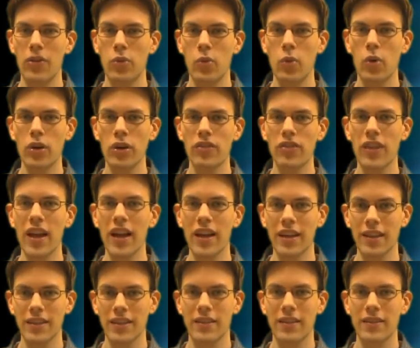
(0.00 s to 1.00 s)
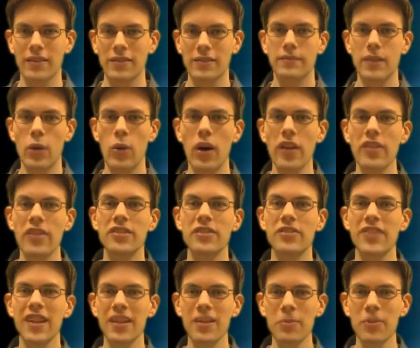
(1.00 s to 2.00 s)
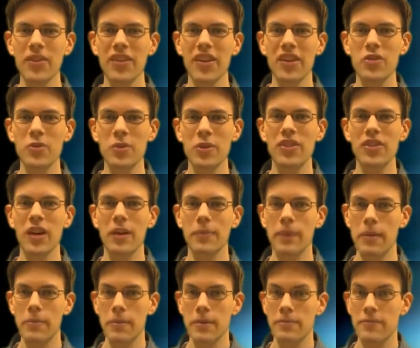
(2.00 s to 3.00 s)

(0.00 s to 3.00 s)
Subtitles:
as we would have liked. Now, while the developers at Ubisoft have